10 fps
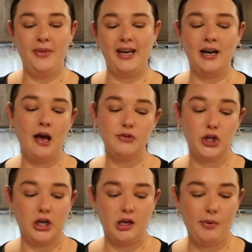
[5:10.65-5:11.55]
they didn't have
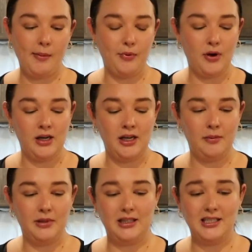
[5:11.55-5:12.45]
turkey
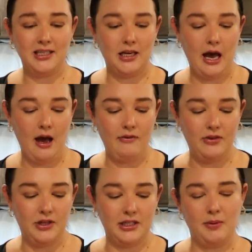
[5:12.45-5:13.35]
pepperoni, but they did
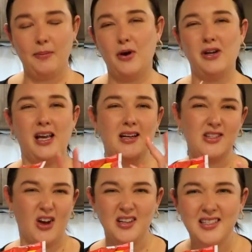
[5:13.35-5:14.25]
have this pepperoni and
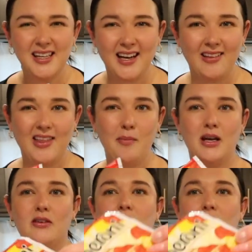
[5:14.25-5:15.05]
it's honestly not that big